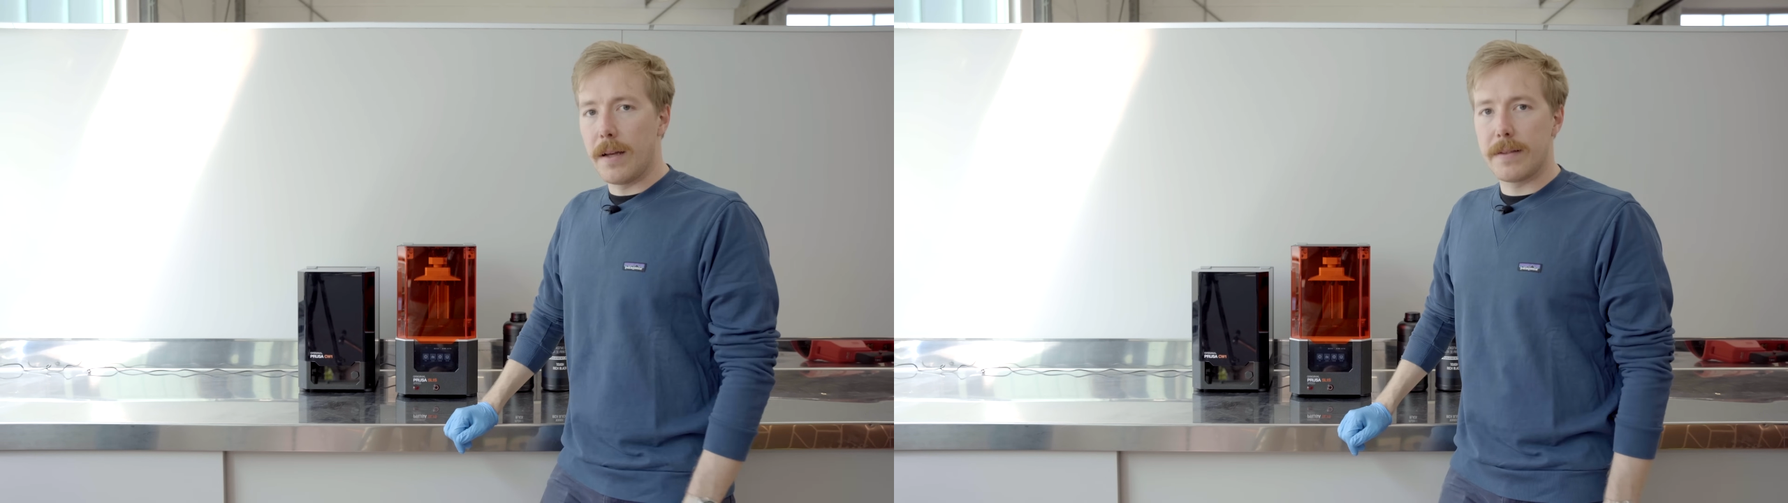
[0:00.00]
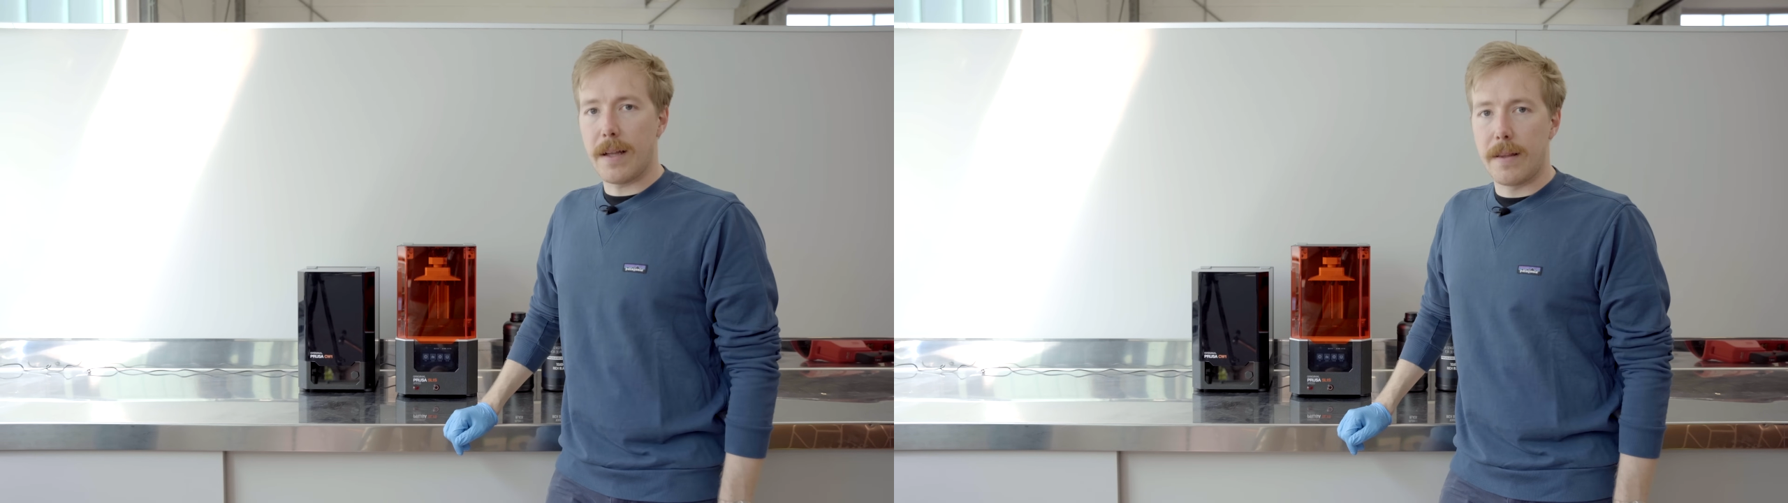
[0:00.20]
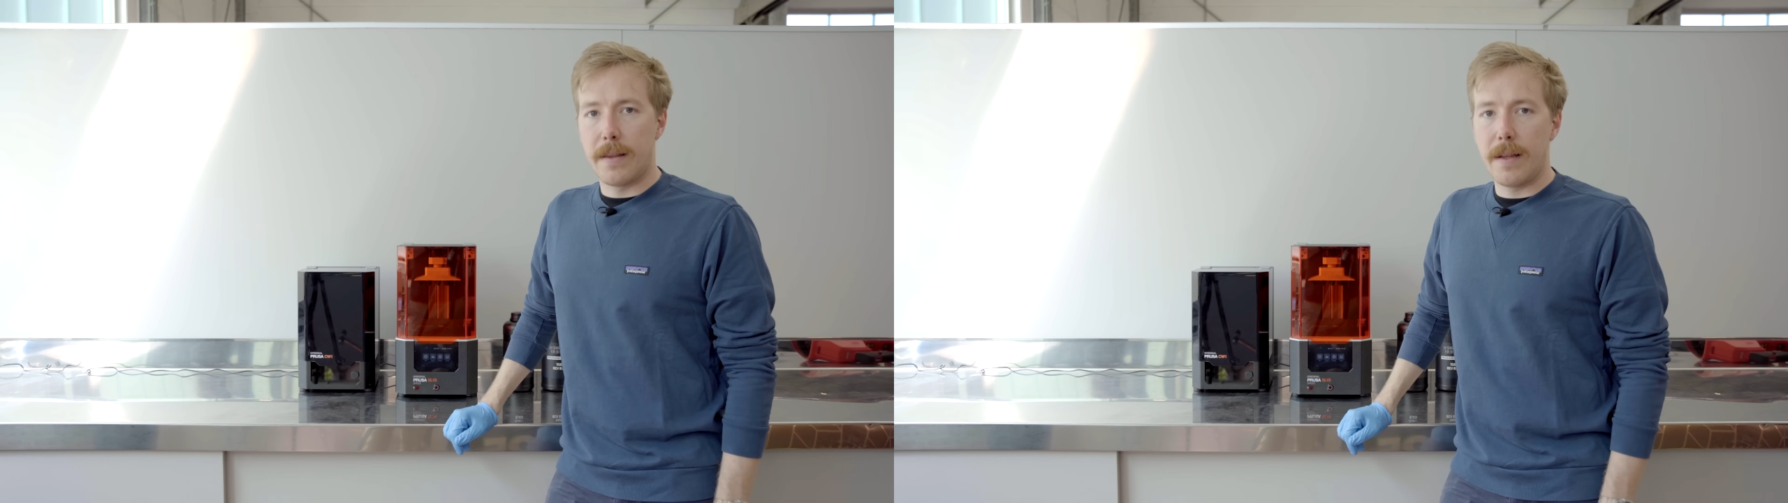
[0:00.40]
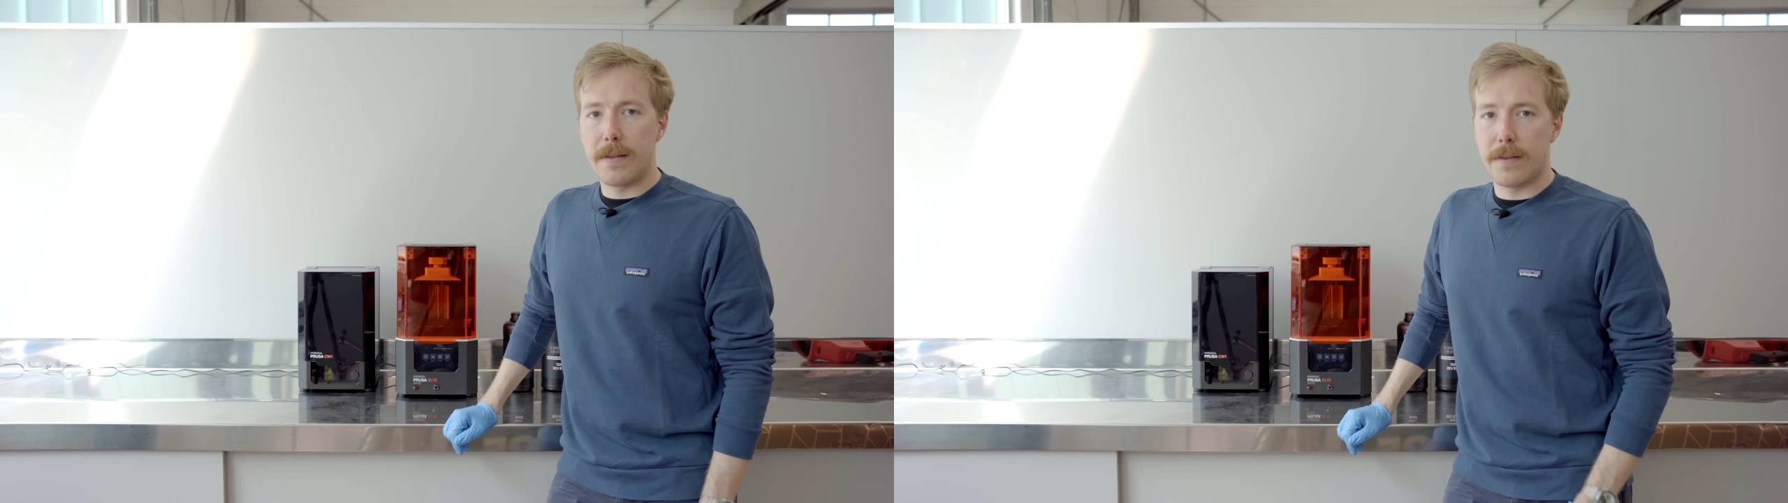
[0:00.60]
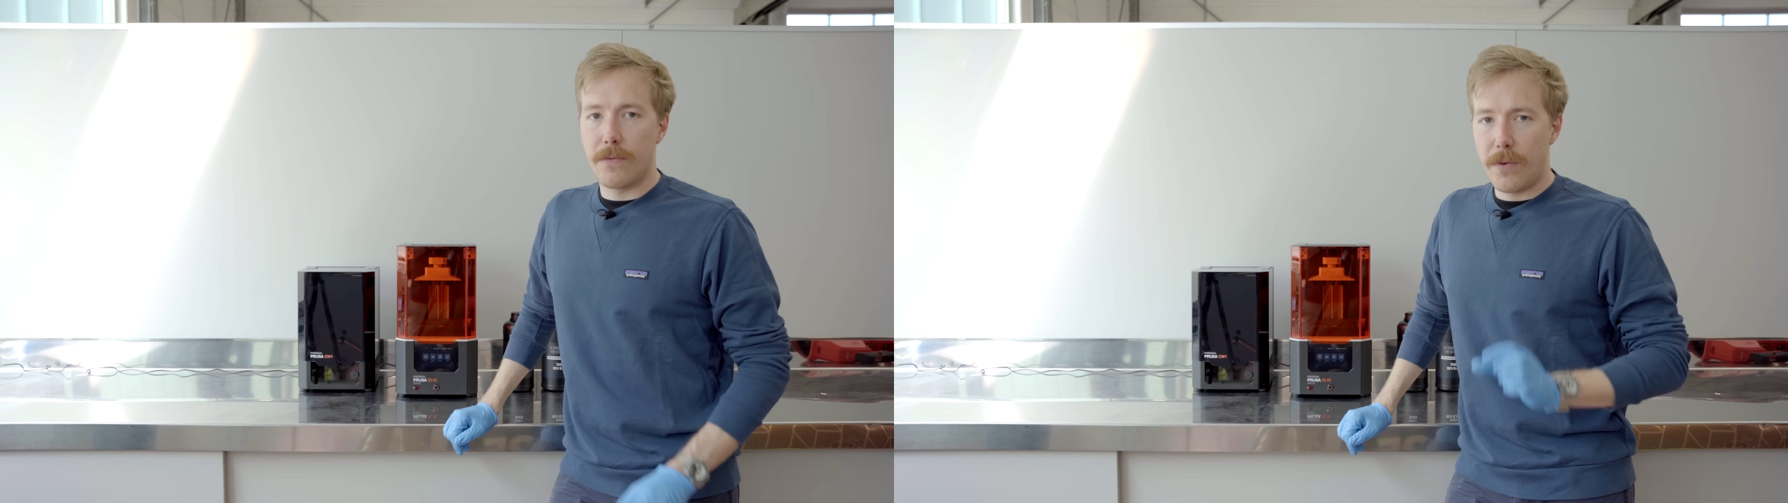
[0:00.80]
uh, that
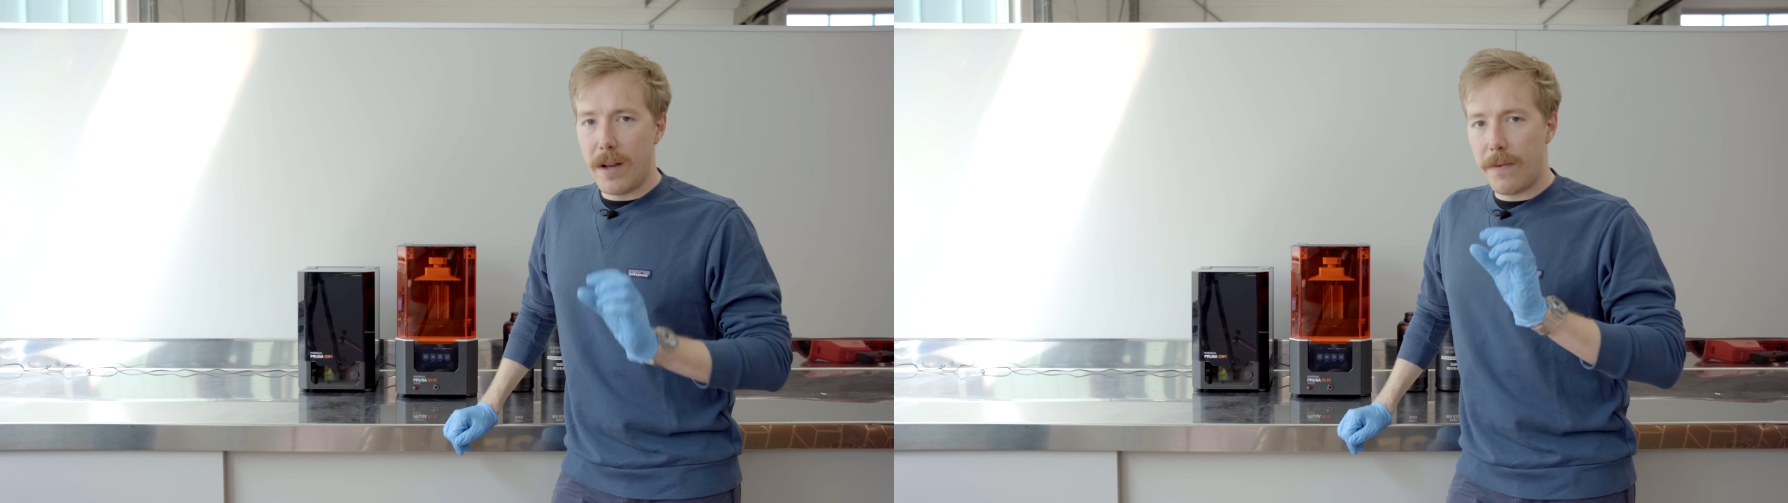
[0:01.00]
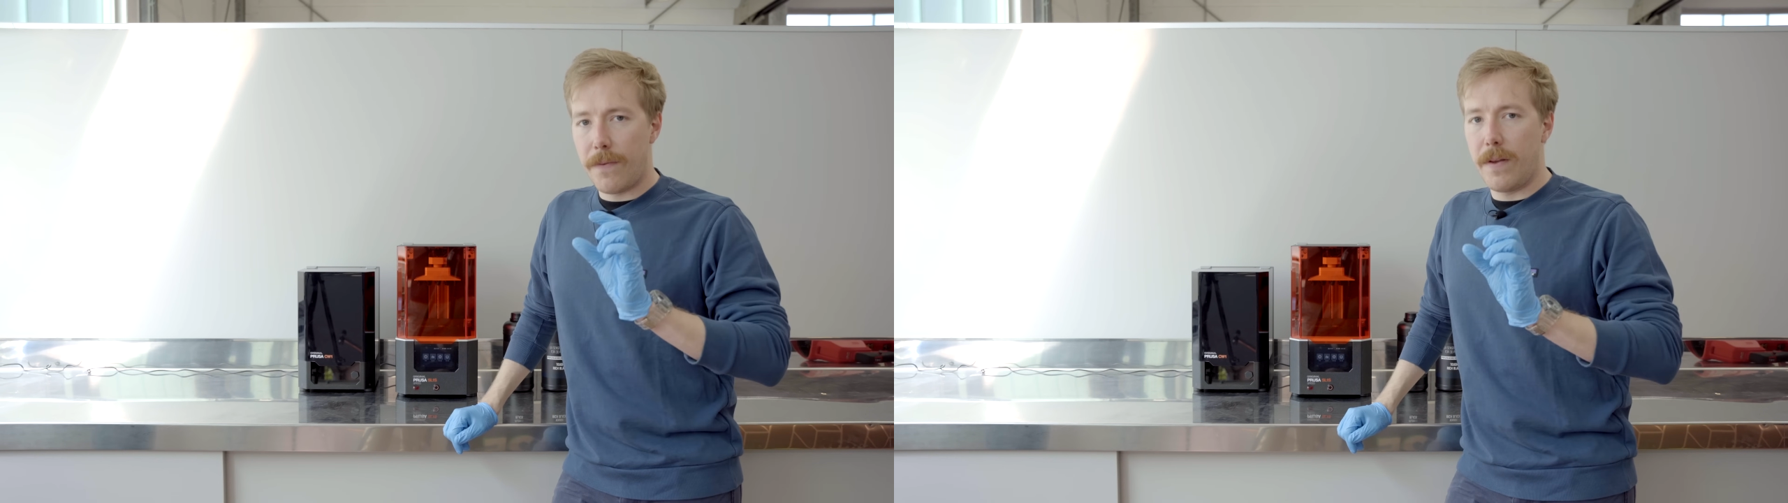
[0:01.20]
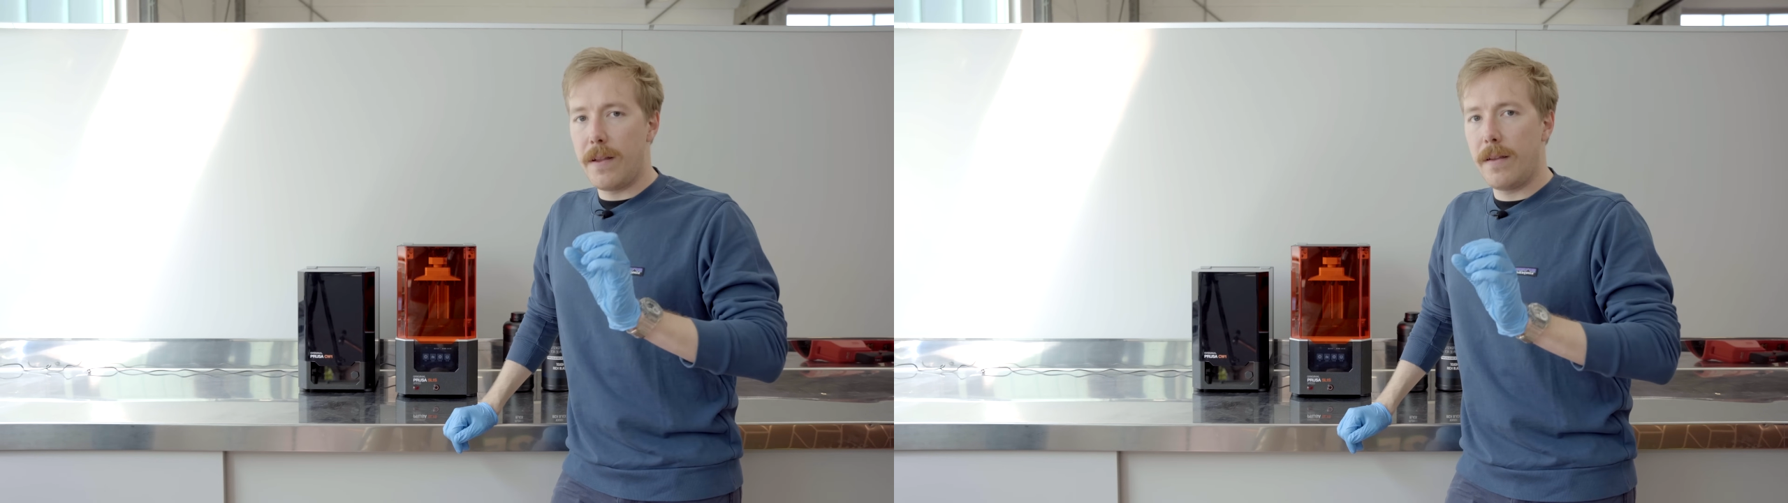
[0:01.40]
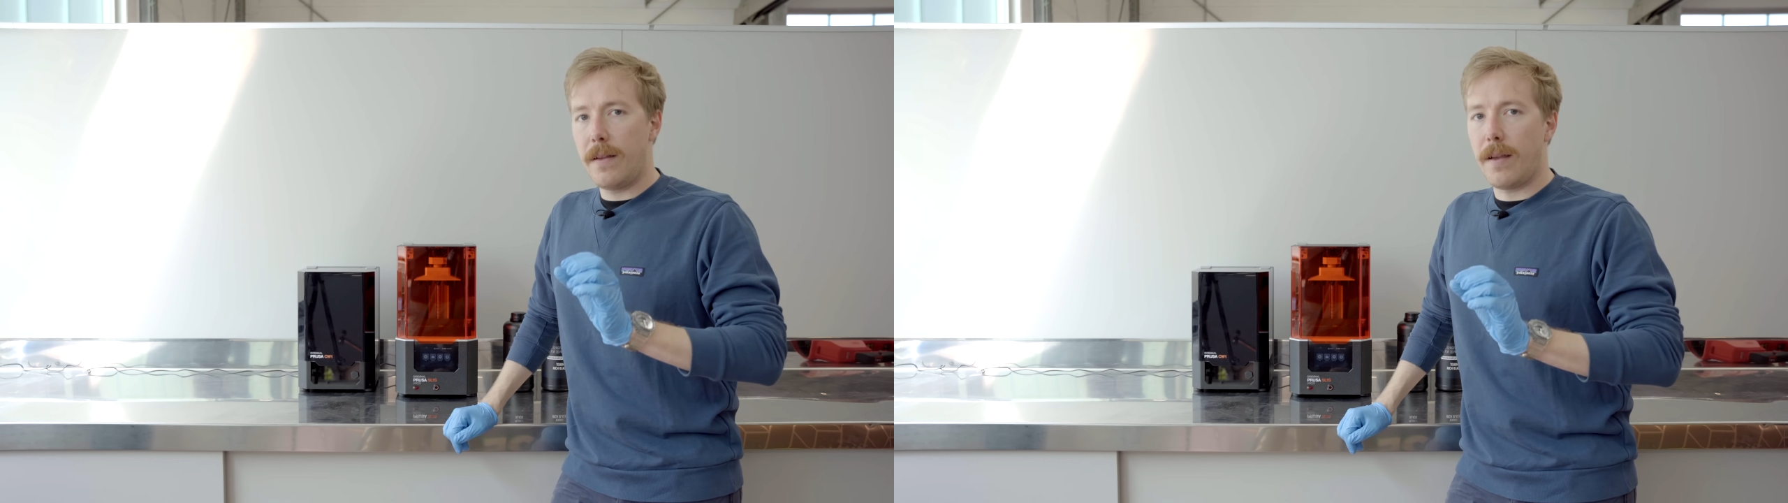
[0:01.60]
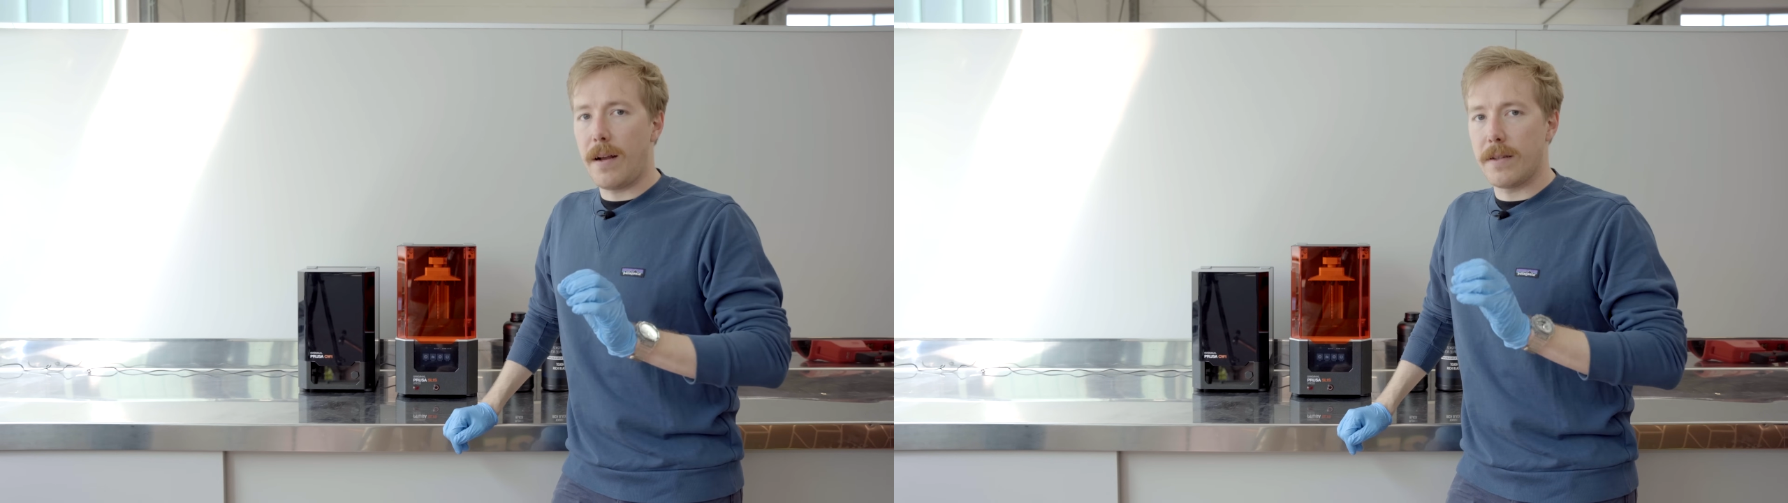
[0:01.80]
needs really thin
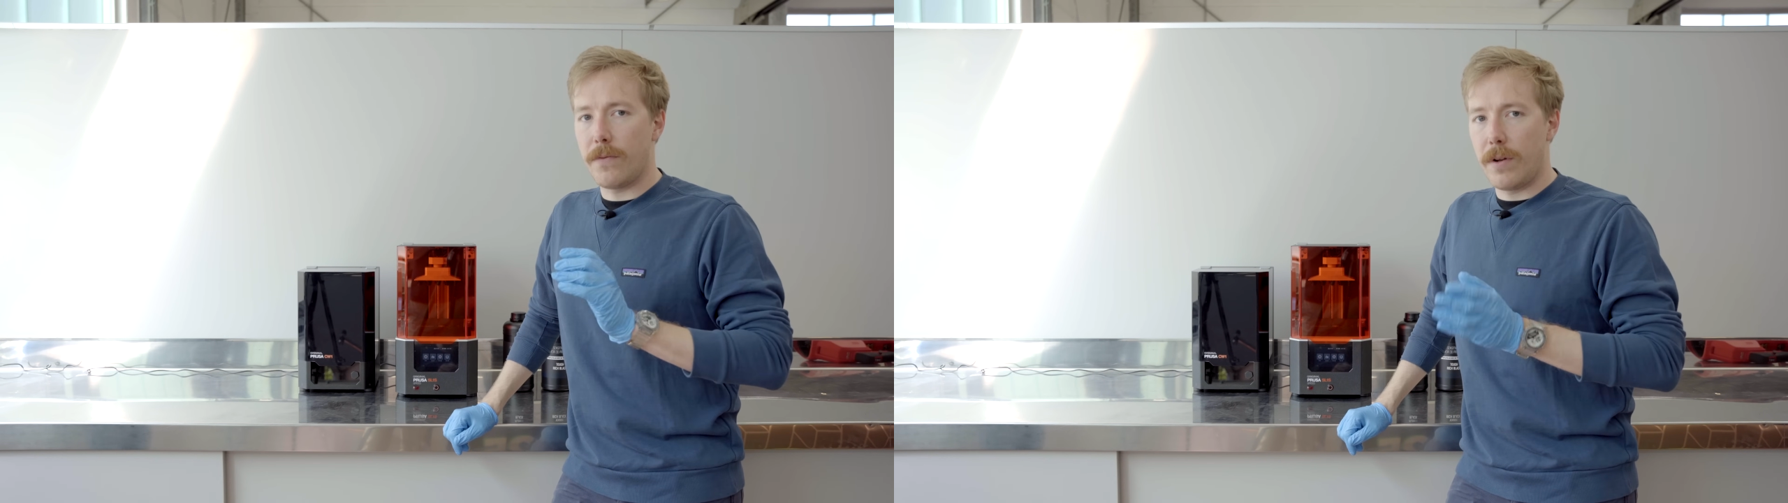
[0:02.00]
details and